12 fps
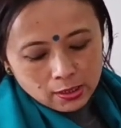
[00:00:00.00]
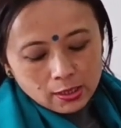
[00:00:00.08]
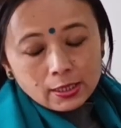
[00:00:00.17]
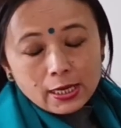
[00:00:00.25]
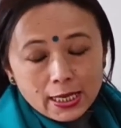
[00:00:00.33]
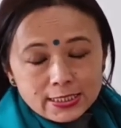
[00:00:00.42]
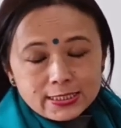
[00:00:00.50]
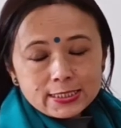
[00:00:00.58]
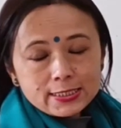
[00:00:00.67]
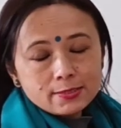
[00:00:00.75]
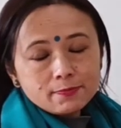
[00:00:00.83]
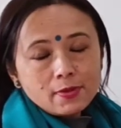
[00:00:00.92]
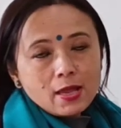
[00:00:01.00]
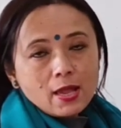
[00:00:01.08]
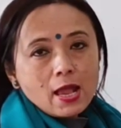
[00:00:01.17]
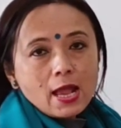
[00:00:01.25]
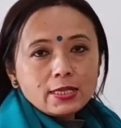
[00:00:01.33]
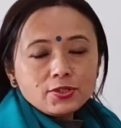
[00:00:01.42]
casteism
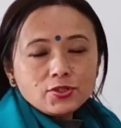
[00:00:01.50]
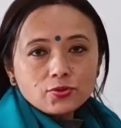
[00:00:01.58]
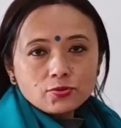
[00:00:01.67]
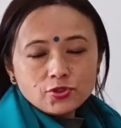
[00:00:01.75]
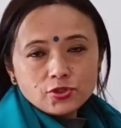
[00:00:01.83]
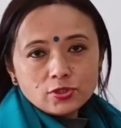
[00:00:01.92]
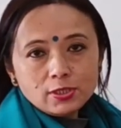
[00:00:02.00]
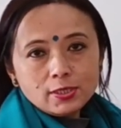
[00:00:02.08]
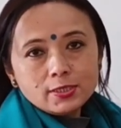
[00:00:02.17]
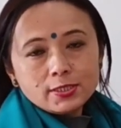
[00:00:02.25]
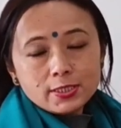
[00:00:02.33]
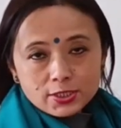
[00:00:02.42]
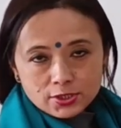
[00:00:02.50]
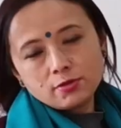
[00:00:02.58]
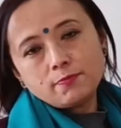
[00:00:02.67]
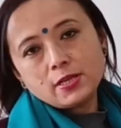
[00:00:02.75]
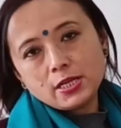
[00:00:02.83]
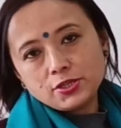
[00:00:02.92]
and social
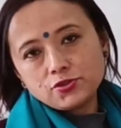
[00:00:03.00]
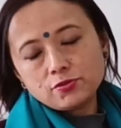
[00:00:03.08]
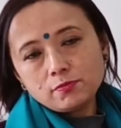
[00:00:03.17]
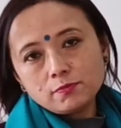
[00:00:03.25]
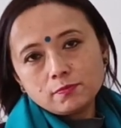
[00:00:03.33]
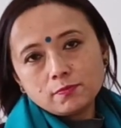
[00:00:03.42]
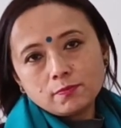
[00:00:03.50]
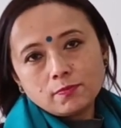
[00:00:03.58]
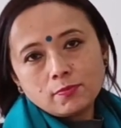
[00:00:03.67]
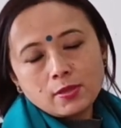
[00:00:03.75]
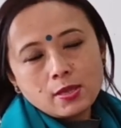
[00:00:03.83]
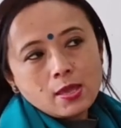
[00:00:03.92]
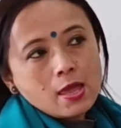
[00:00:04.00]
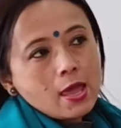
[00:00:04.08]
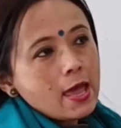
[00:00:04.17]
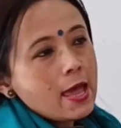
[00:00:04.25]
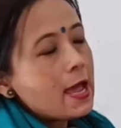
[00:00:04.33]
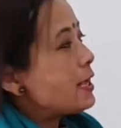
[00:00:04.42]
discrimination,
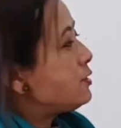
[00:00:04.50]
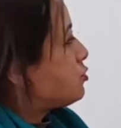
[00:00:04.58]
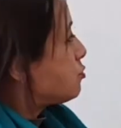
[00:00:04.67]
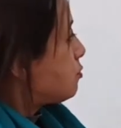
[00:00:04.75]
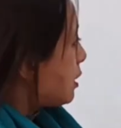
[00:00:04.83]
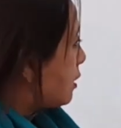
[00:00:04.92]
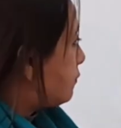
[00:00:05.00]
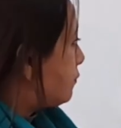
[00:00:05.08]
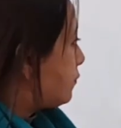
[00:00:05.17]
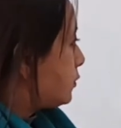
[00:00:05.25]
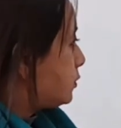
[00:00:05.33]
and to love